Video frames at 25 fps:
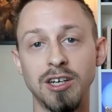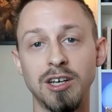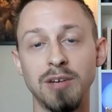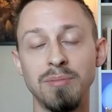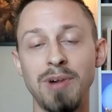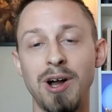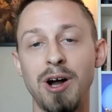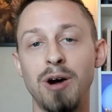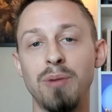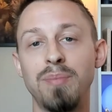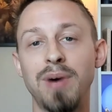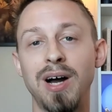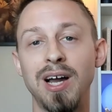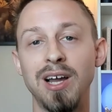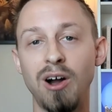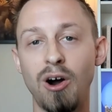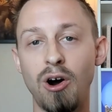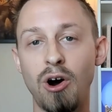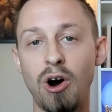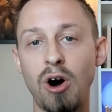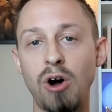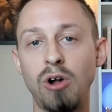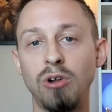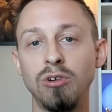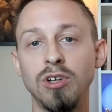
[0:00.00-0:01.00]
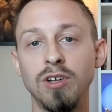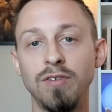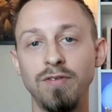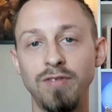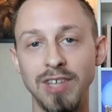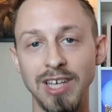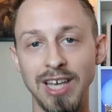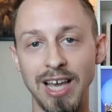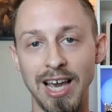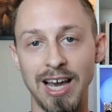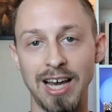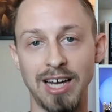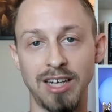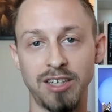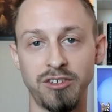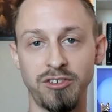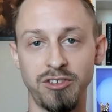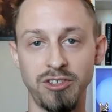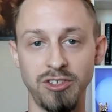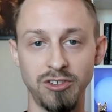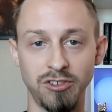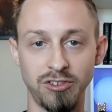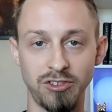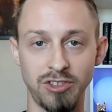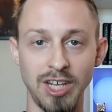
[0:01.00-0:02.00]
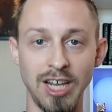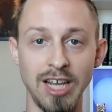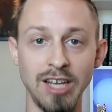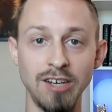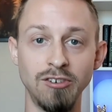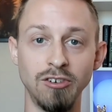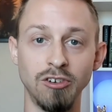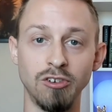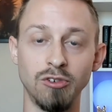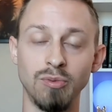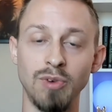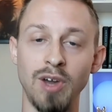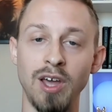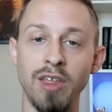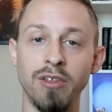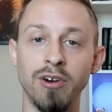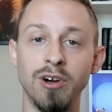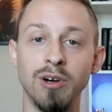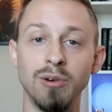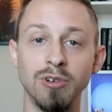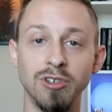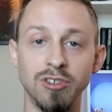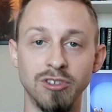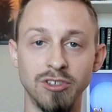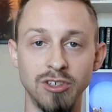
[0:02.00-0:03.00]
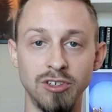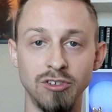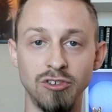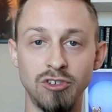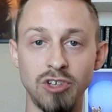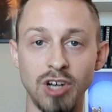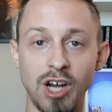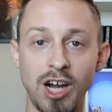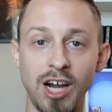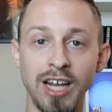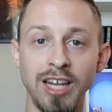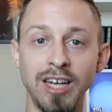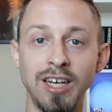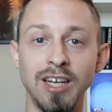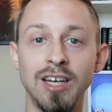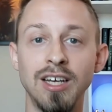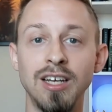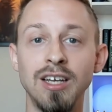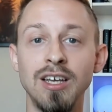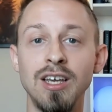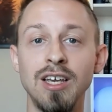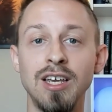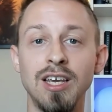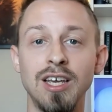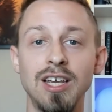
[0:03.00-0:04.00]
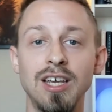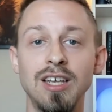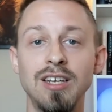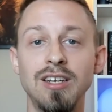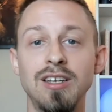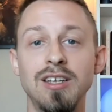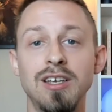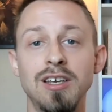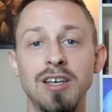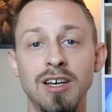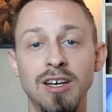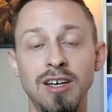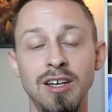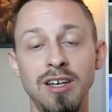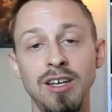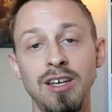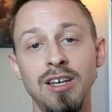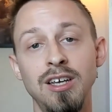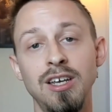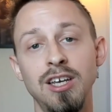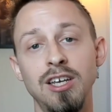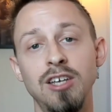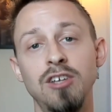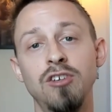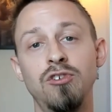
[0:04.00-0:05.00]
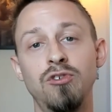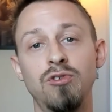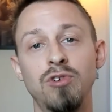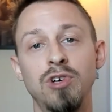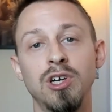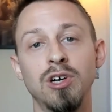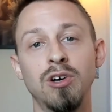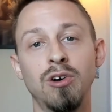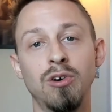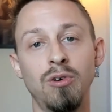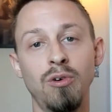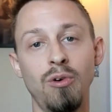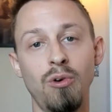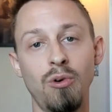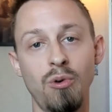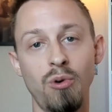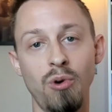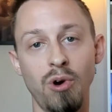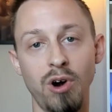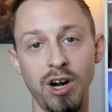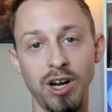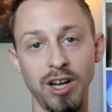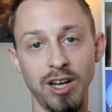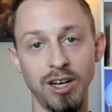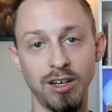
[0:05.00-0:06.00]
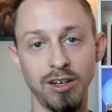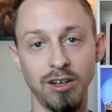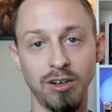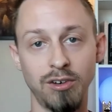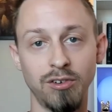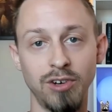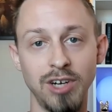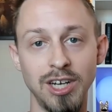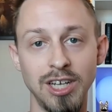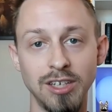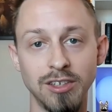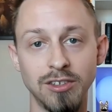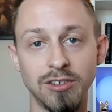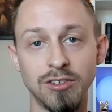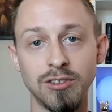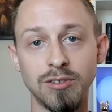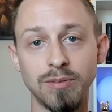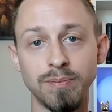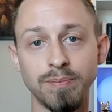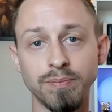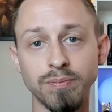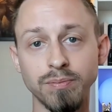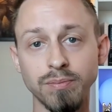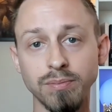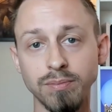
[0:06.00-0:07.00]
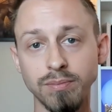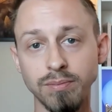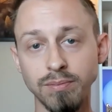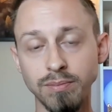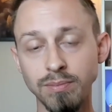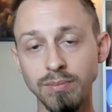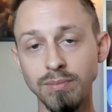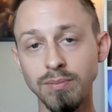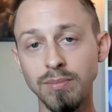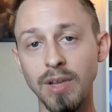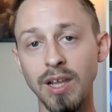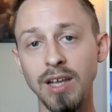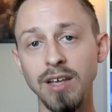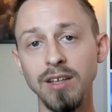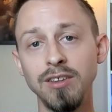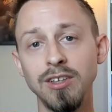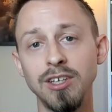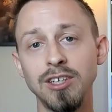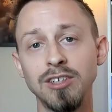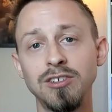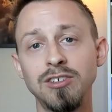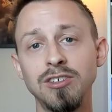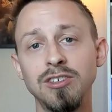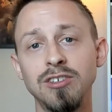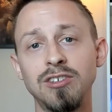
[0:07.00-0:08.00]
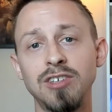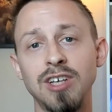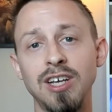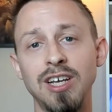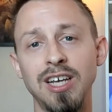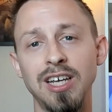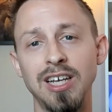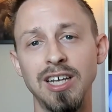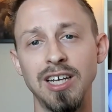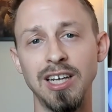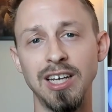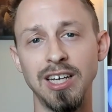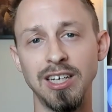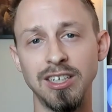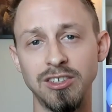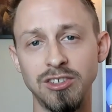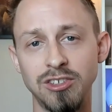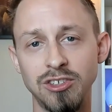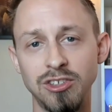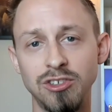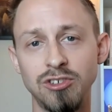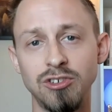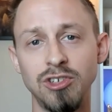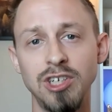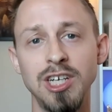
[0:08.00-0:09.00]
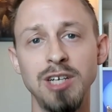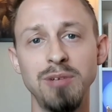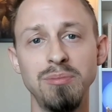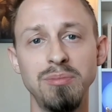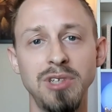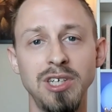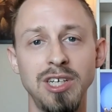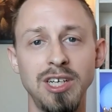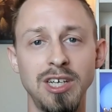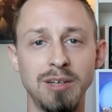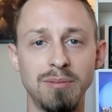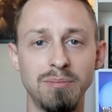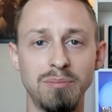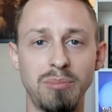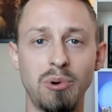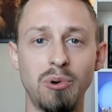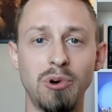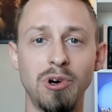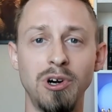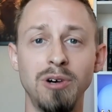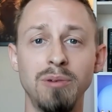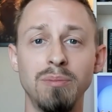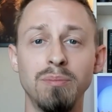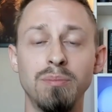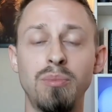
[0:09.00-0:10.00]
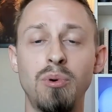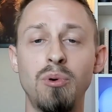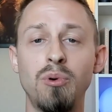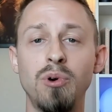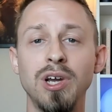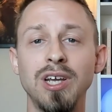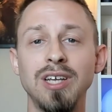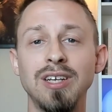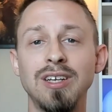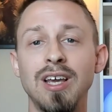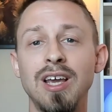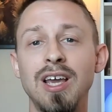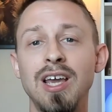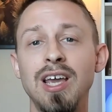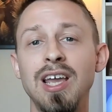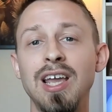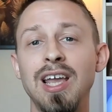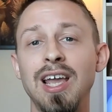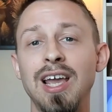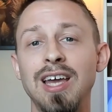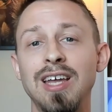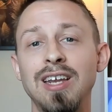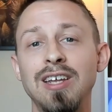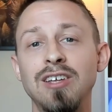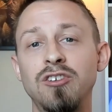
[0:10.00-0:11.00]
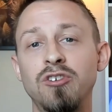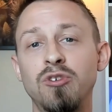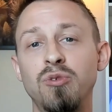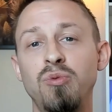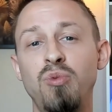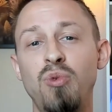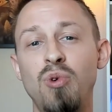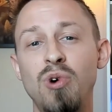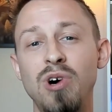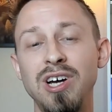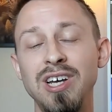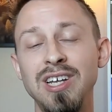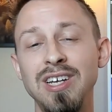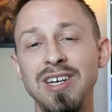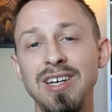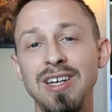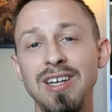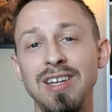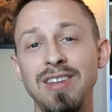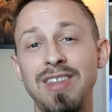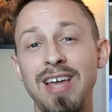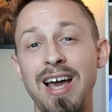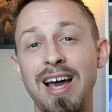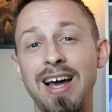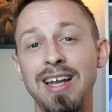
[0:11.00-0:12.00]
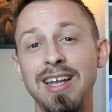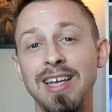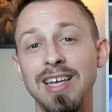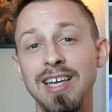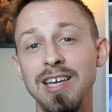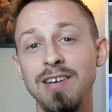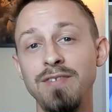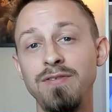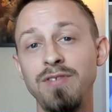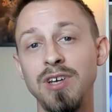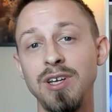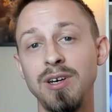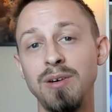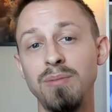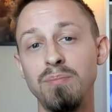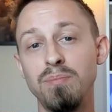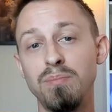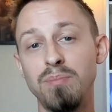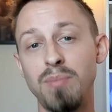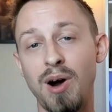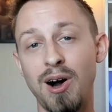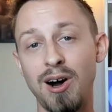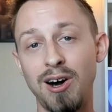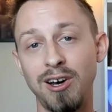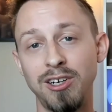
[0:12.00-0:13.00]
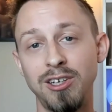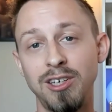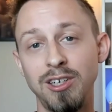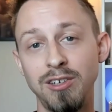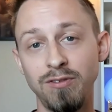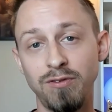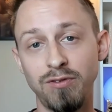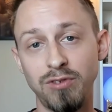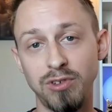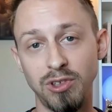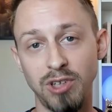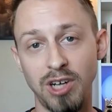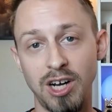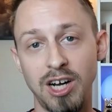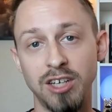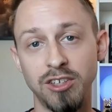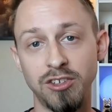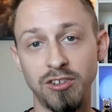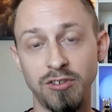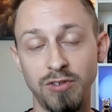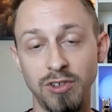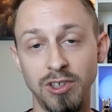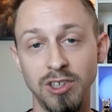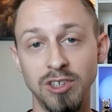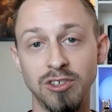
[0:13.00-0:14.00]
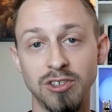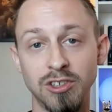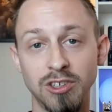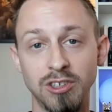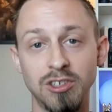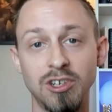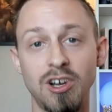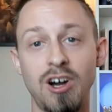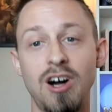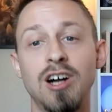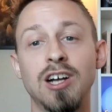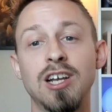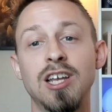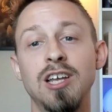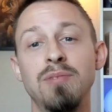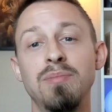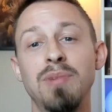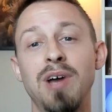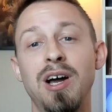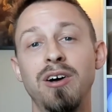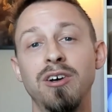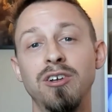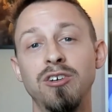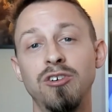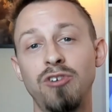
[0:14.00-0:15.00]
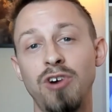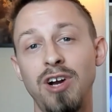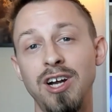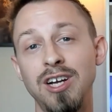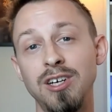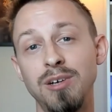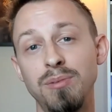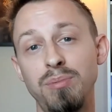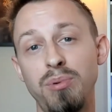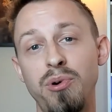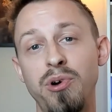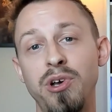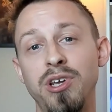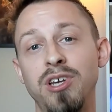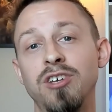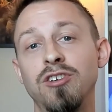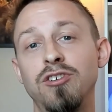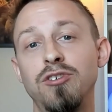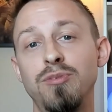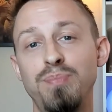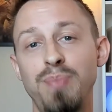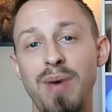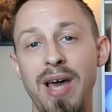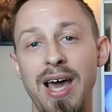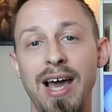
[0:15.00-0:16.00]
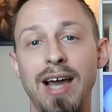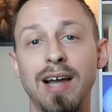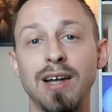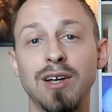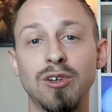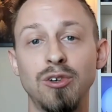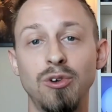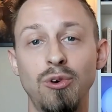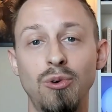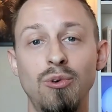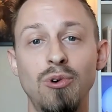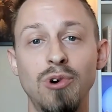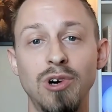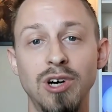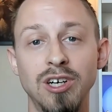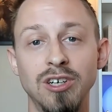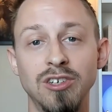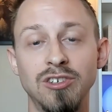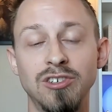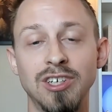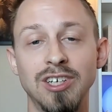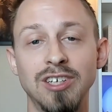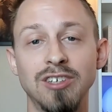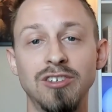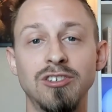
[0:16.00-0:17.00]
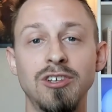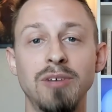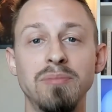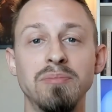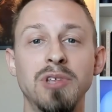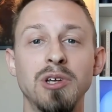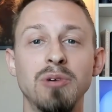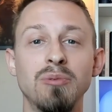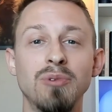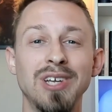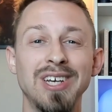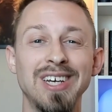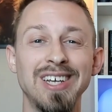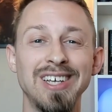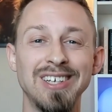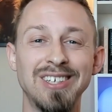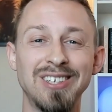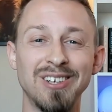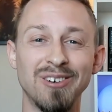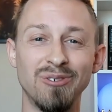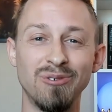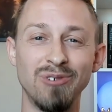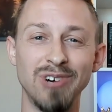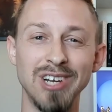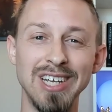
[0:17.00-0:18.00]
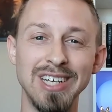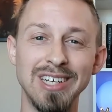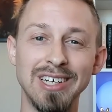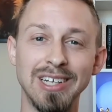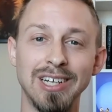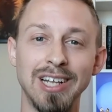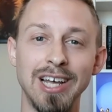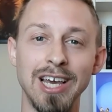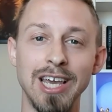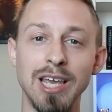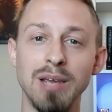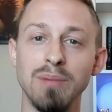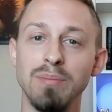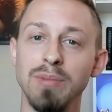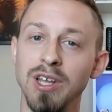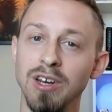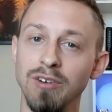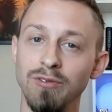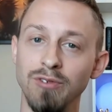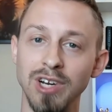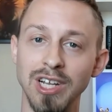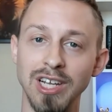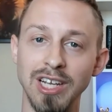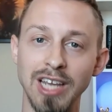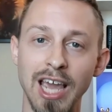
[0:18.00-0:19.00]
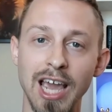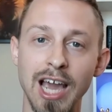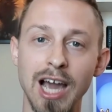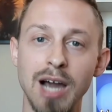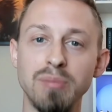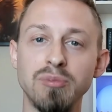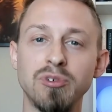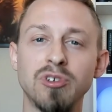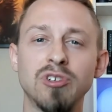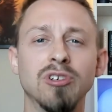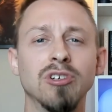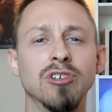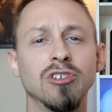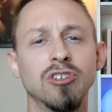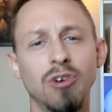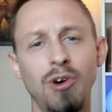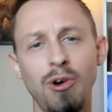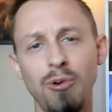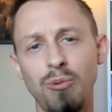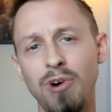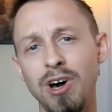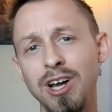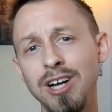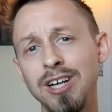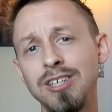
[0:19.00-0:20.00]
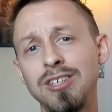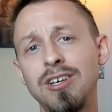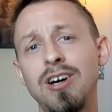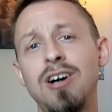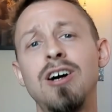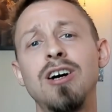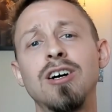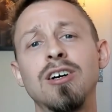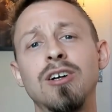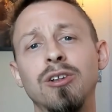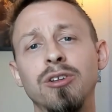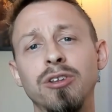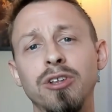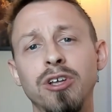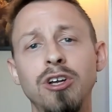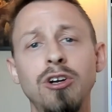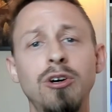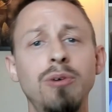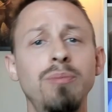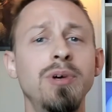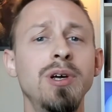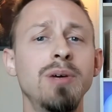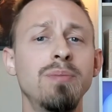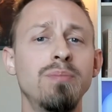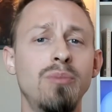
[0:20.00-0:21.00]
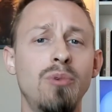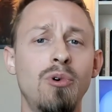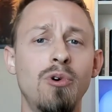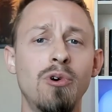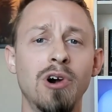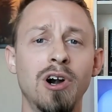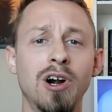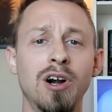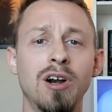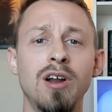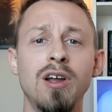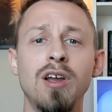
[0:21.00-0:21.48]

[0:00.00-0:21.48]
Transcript: about by all of the axial sages, whether it was in China, India, Israel, or in Greece. This is a extremely important point, and it's one that even modern philosophers are talking about and trying to point us back towards as something we need to reclaim and recapture. So I want to talk a little bit more